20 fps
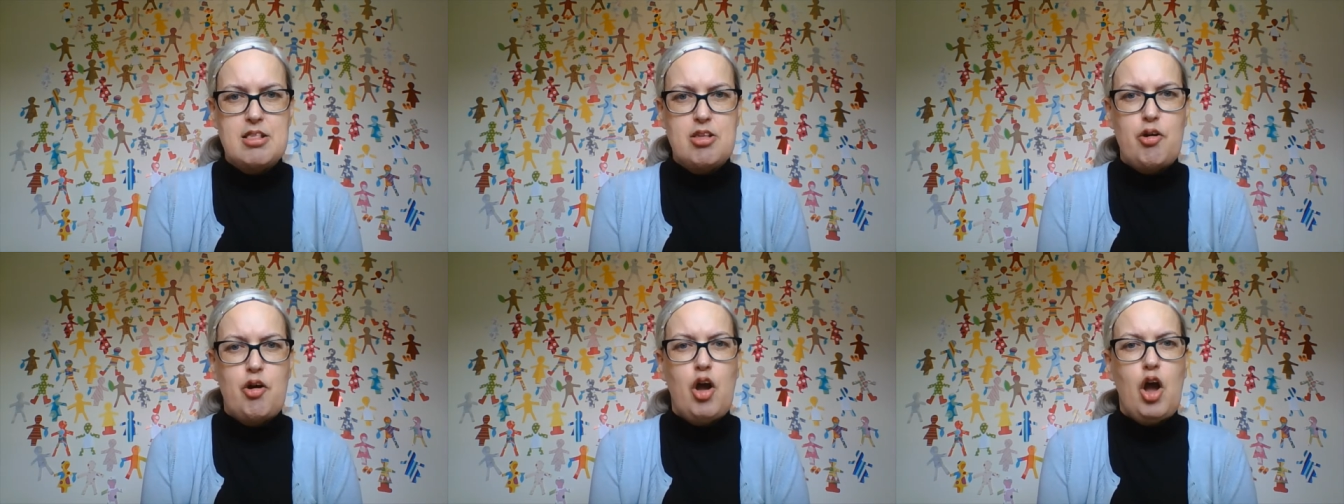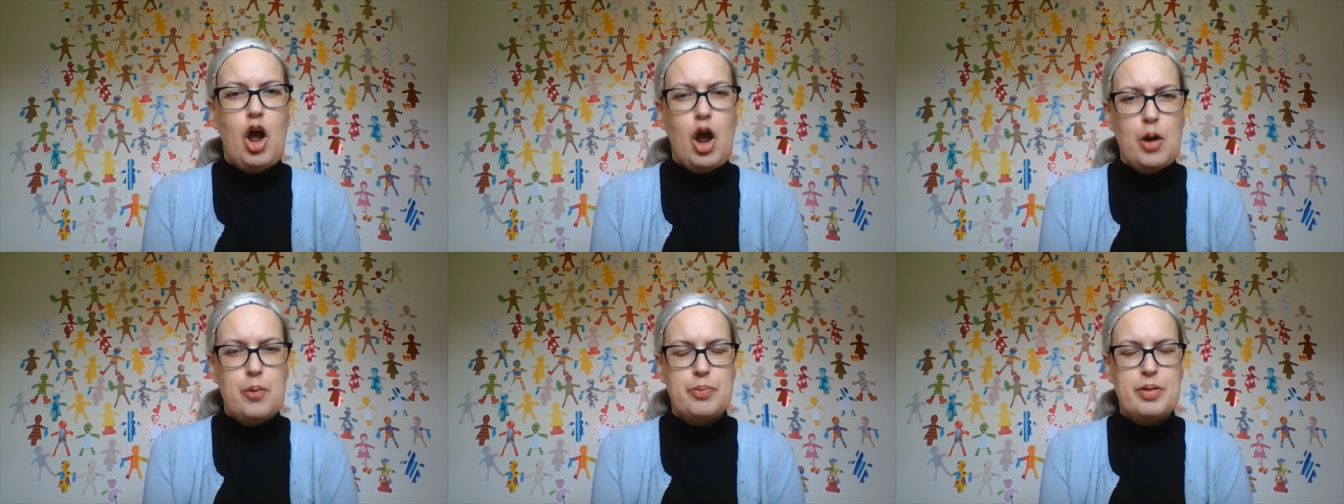so I
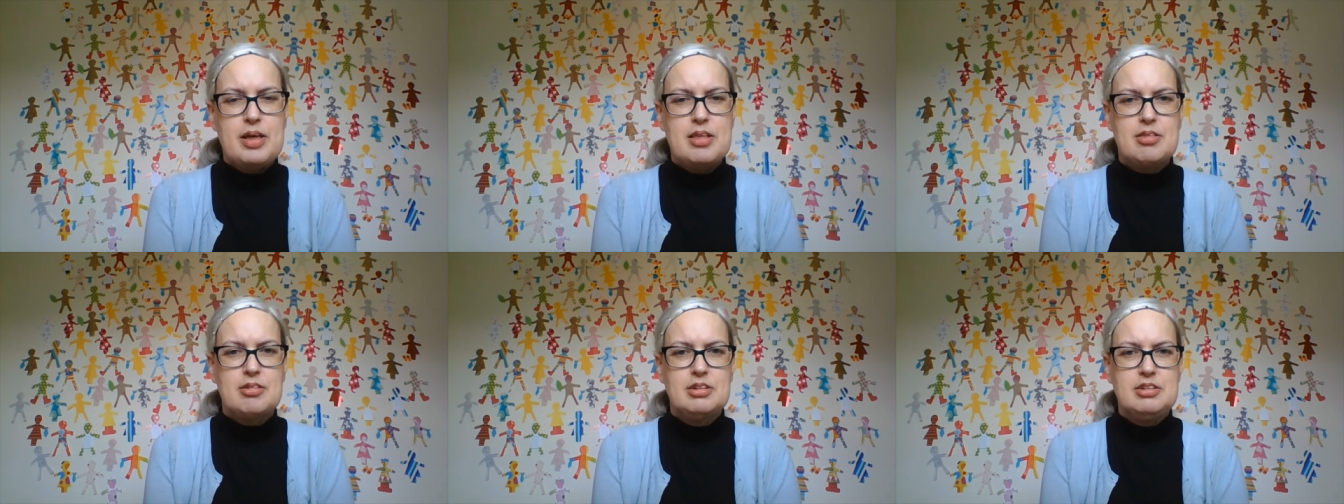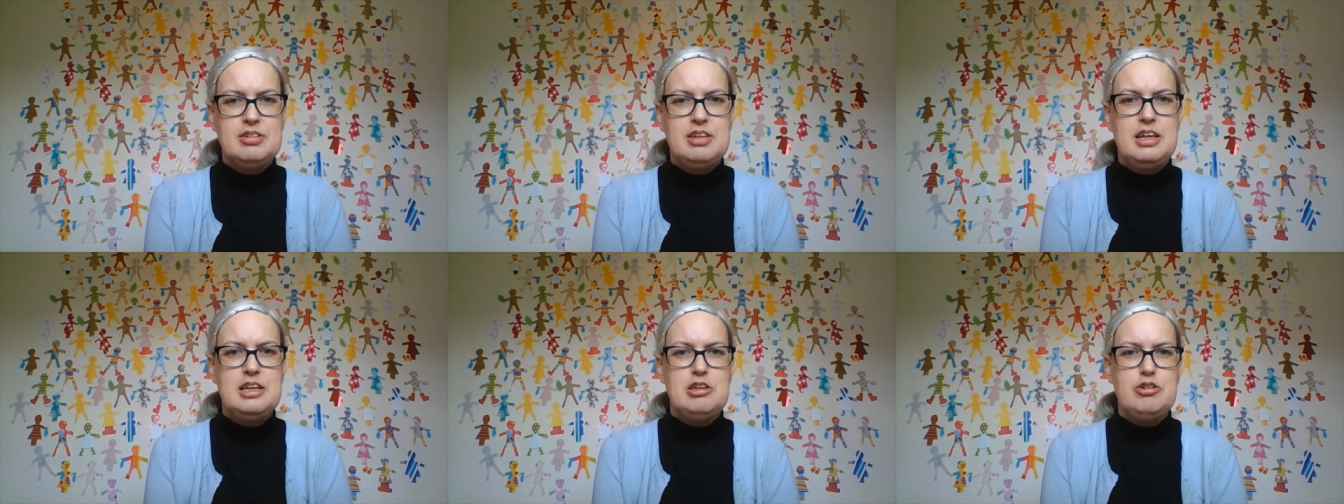hope that's
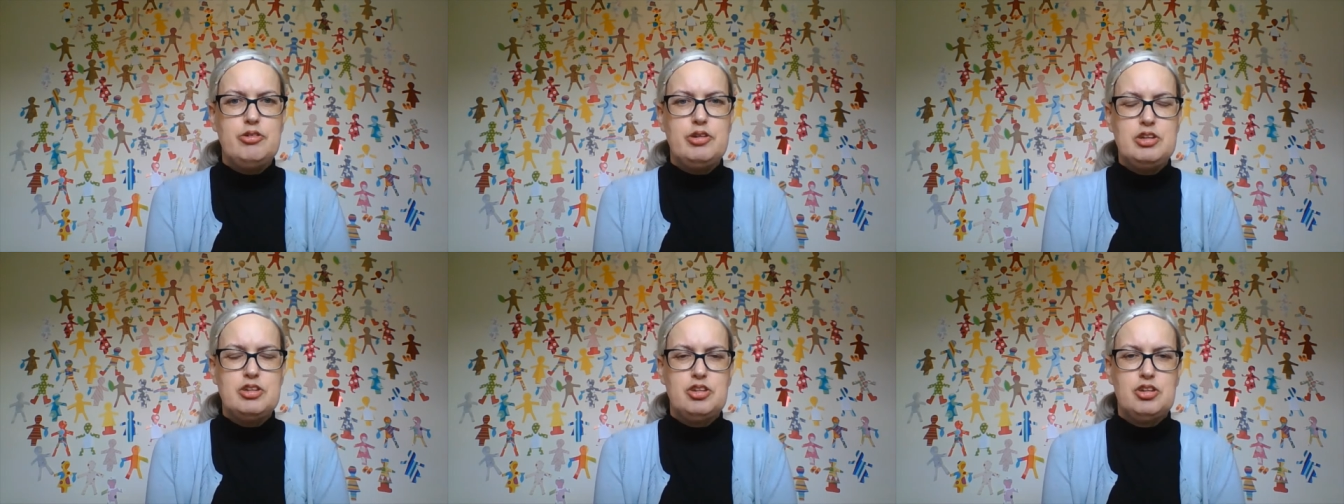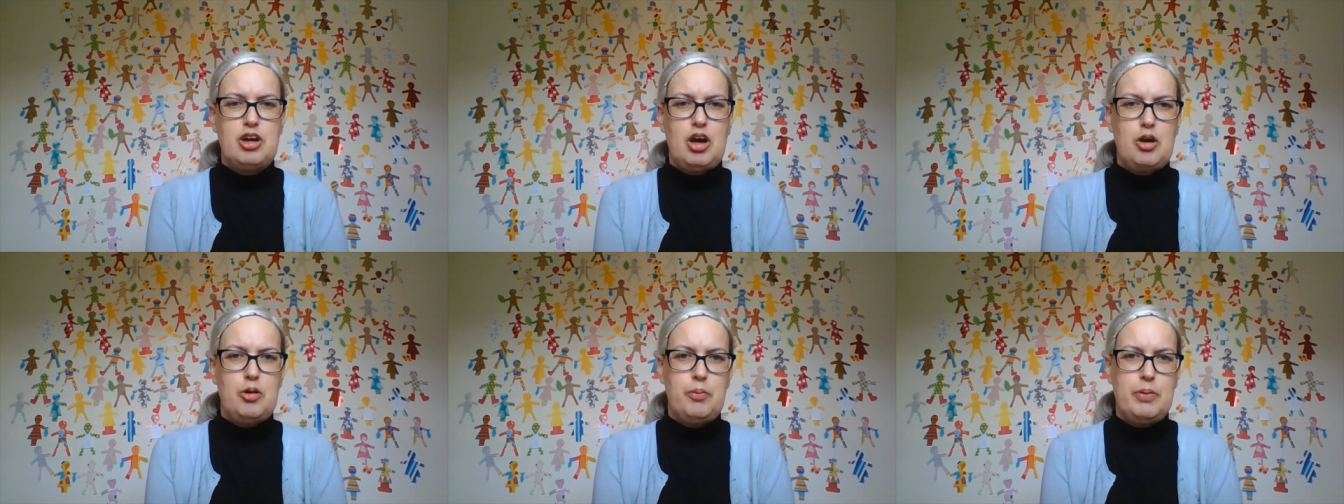continuing to
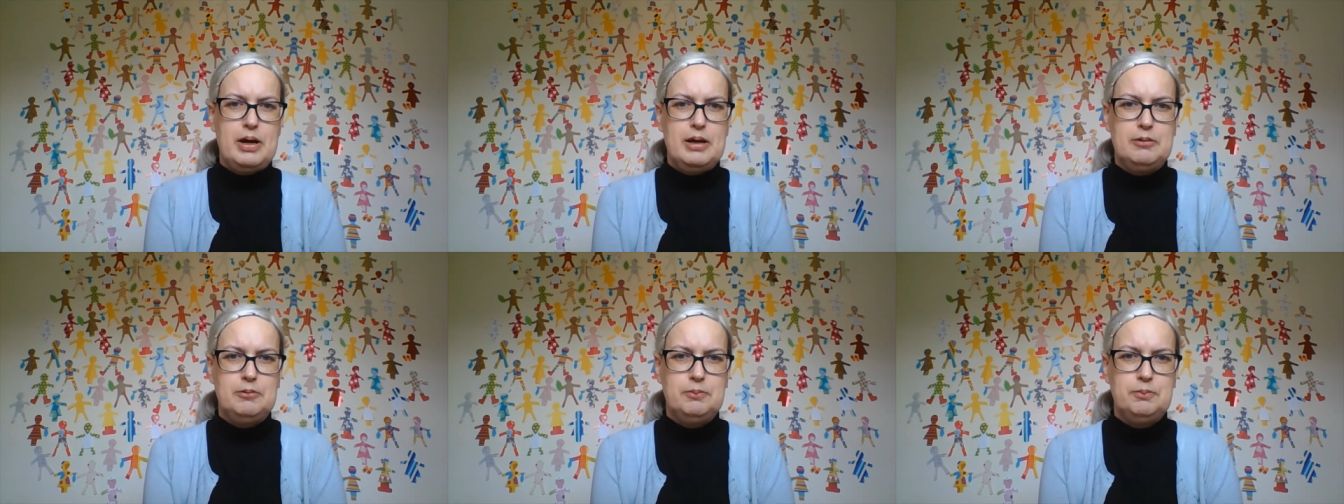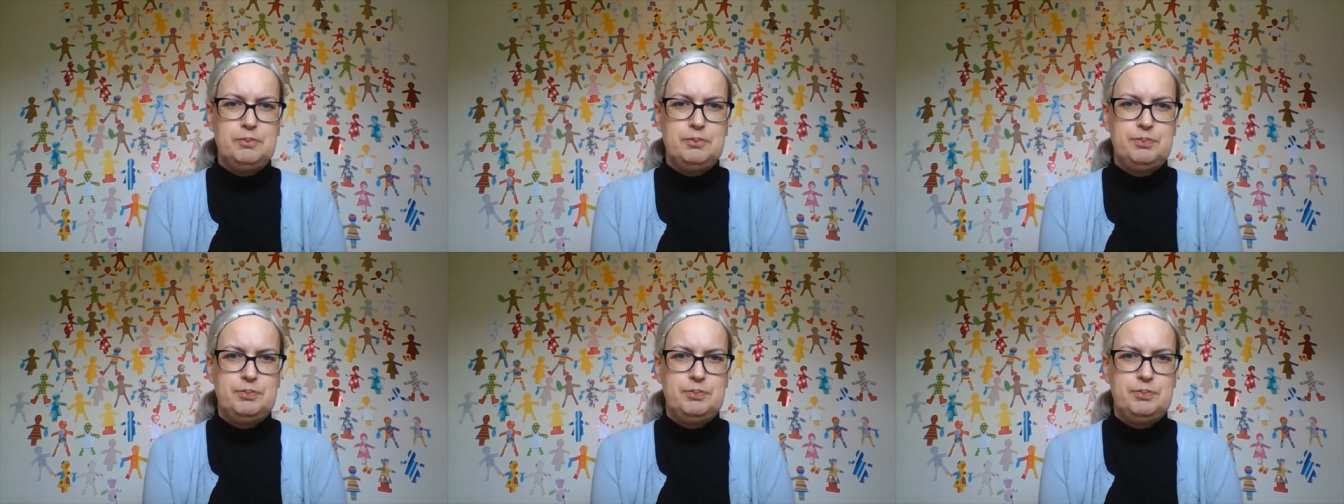go well.